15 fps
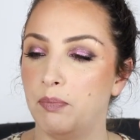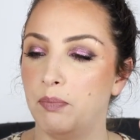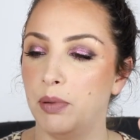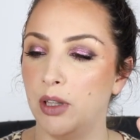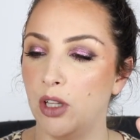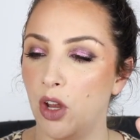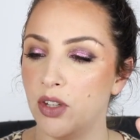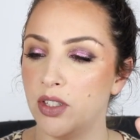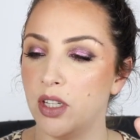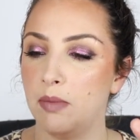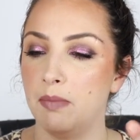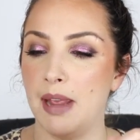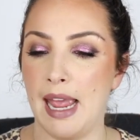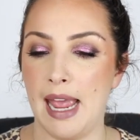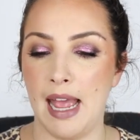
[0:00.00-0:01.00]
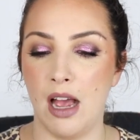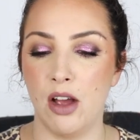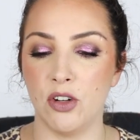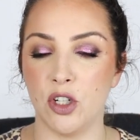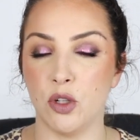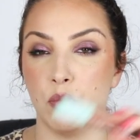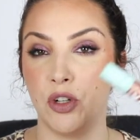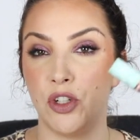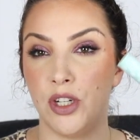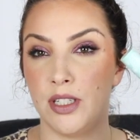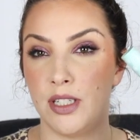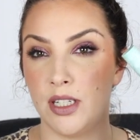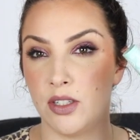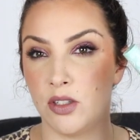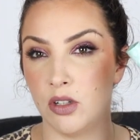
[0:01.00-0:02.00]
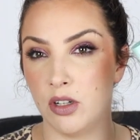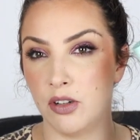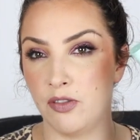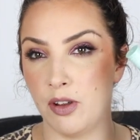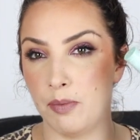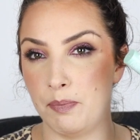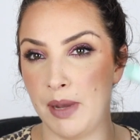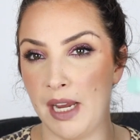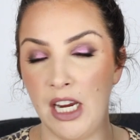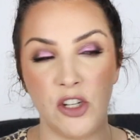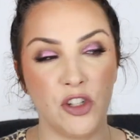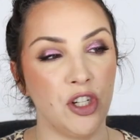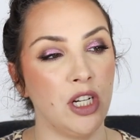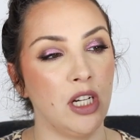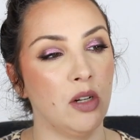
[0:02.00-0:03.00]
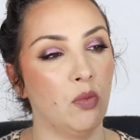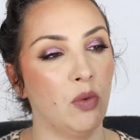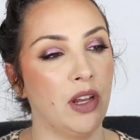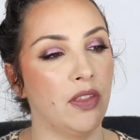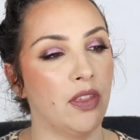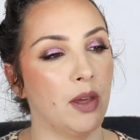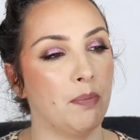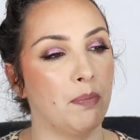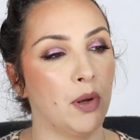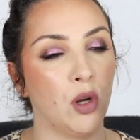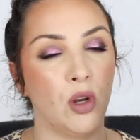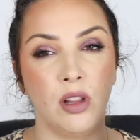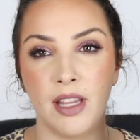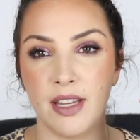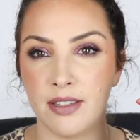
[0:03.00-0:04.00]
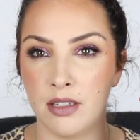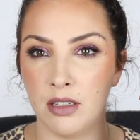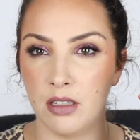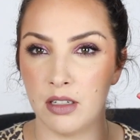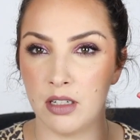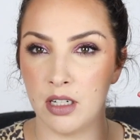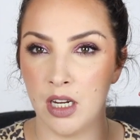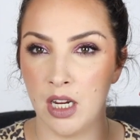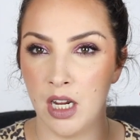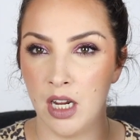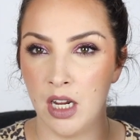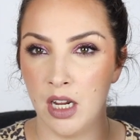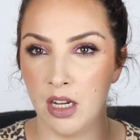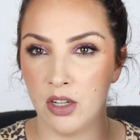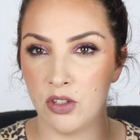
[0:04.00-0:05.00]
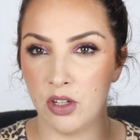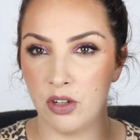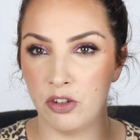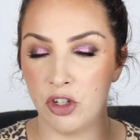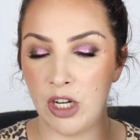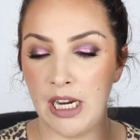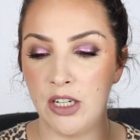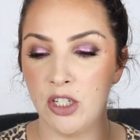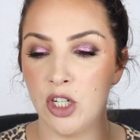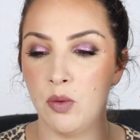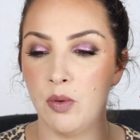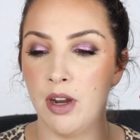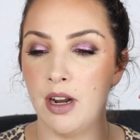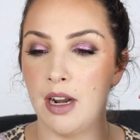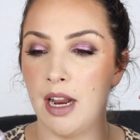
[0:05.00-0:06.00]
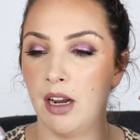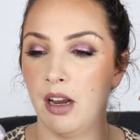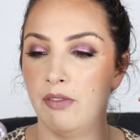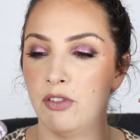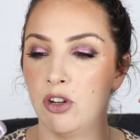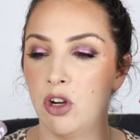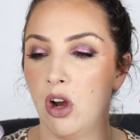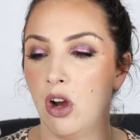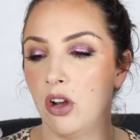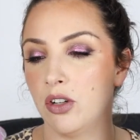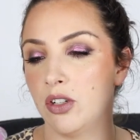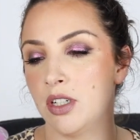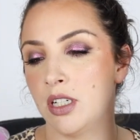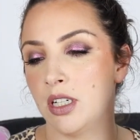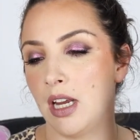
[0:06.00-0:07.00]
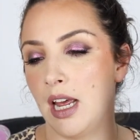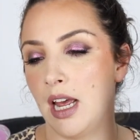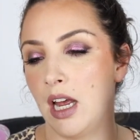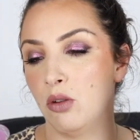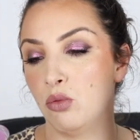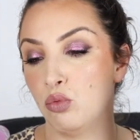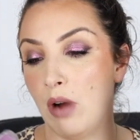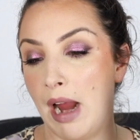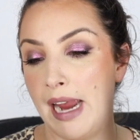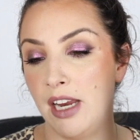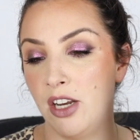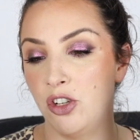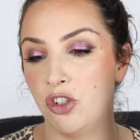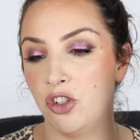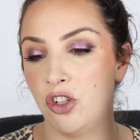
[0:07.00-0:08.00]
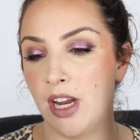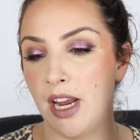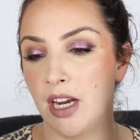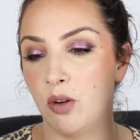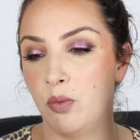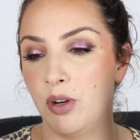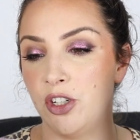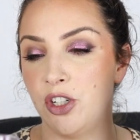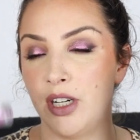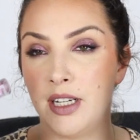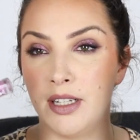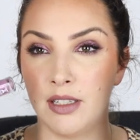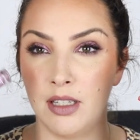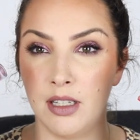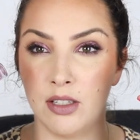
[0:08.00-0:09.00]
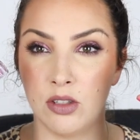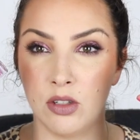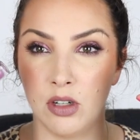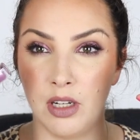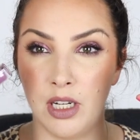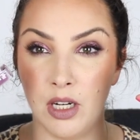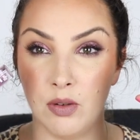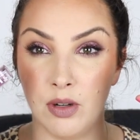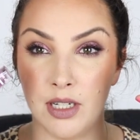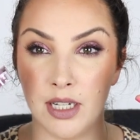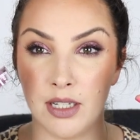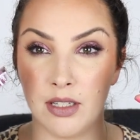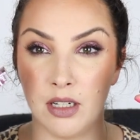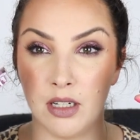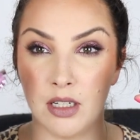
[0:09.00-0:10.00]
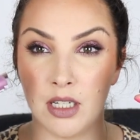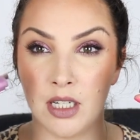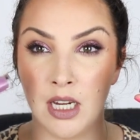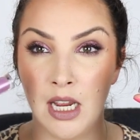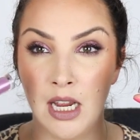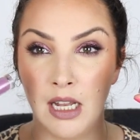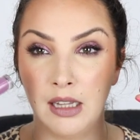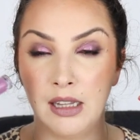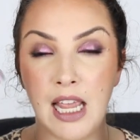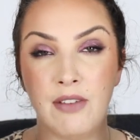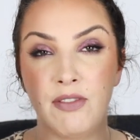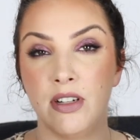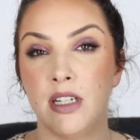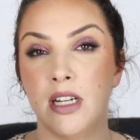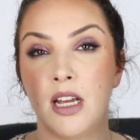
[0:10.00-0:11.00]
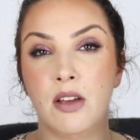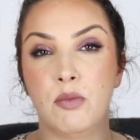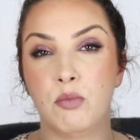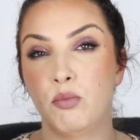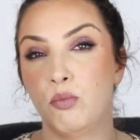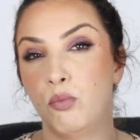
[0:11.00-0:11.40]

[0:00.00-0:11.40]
Blossom Out, which is this sort of peachy with a pearlescent sort of sheen to it, and I've got Rain Check, which is this sort of iridescent lavender,